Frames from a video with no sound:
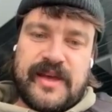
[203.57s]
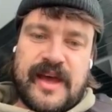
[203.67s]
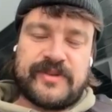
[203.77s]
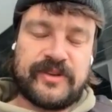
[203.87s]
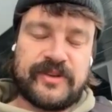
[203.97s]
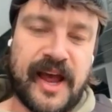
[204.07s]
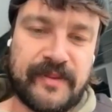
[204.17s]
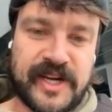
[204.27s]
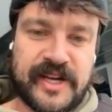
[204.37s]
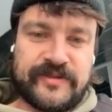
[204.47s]
absolute
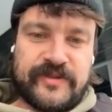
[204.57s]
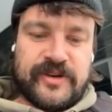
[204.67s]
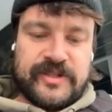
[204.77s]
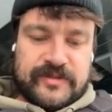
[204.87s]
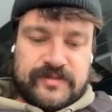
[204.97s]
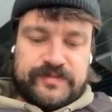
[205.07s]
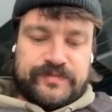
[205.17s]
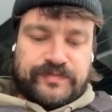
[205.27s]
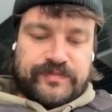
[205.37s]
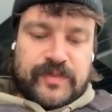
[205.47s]
game changer for us.
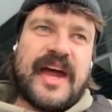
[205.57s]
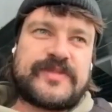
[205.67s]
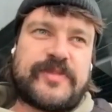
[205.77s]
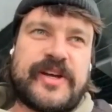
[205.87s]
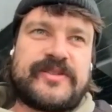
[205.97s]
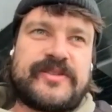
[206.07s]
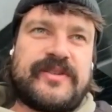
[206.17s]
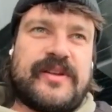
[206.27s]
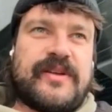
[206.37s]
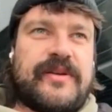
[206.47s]
And I suppose
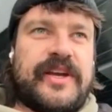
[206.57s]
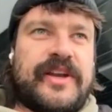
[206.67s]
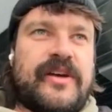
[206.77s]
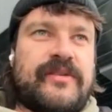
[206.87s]
I